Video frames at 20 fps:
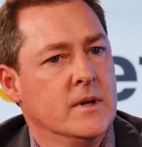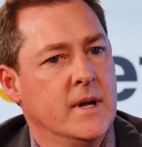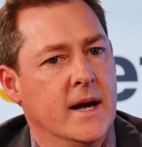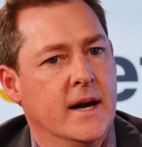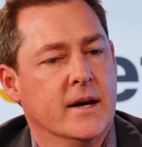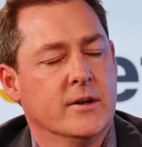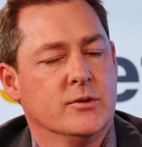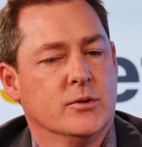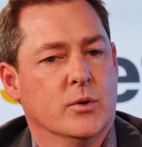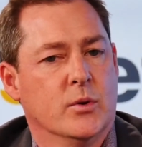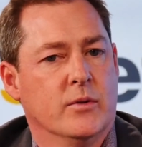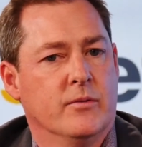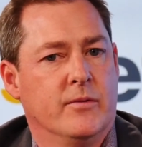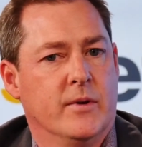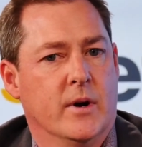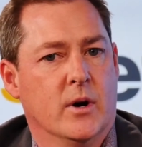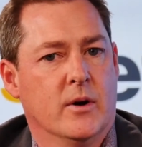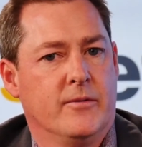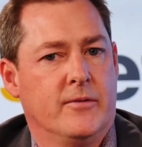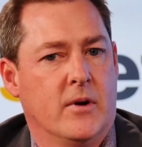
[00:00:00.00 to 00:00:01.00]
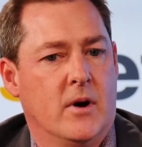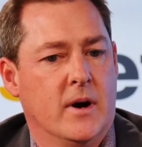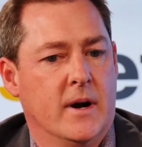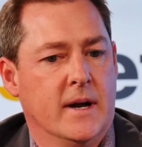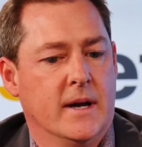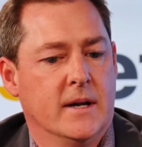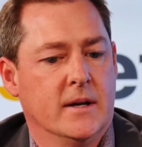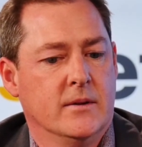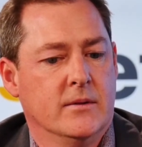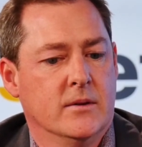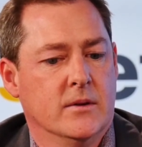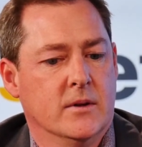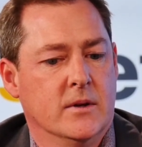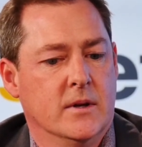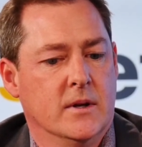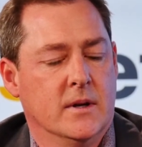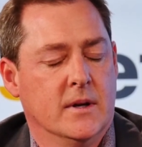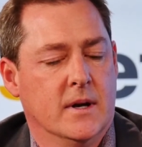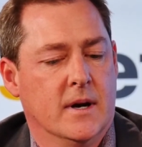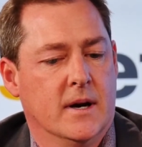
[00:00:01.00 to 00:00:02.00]
Yeah, so verifying
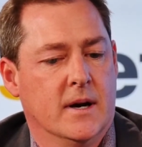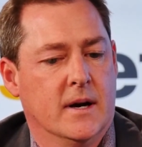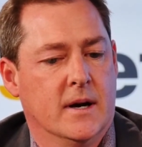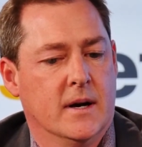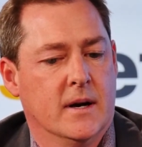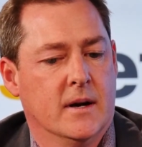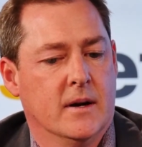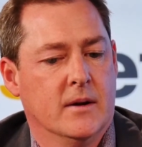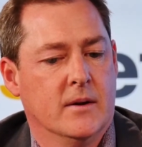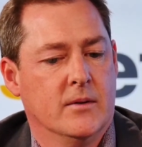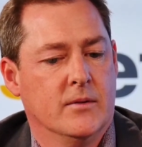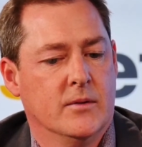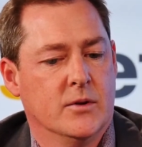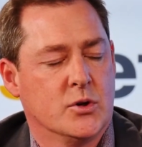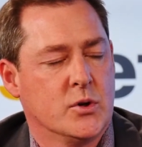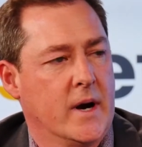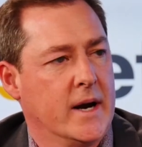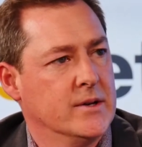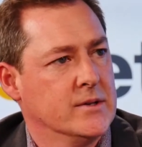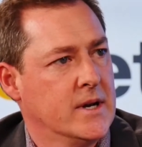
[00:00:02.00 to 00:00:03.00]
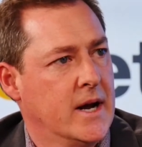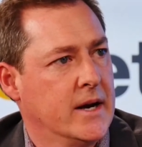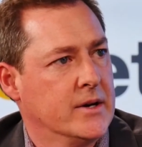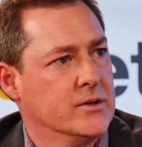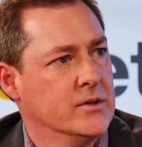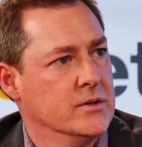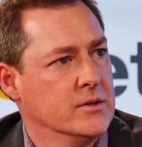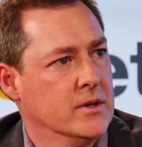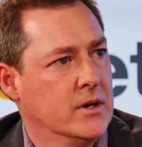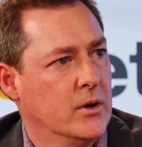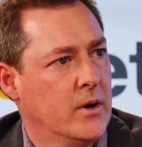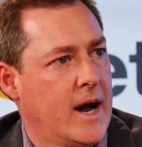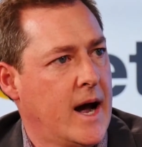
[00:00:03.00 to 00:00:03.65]
the transactions that are